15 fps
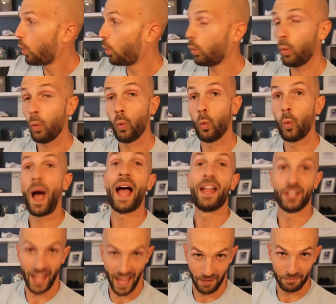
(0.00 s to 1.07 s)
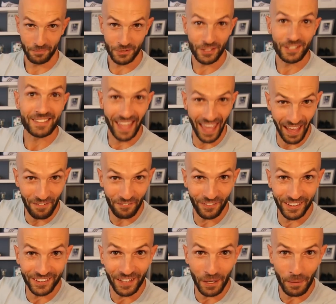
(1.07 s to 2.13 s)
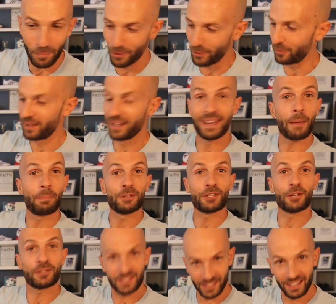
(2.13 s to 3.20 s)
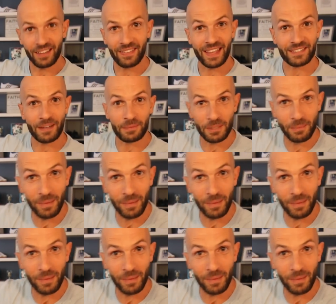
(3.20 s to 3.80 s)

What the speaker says: Ooh, and yeah, she's definitely done a poo. Nappy duty, that's up to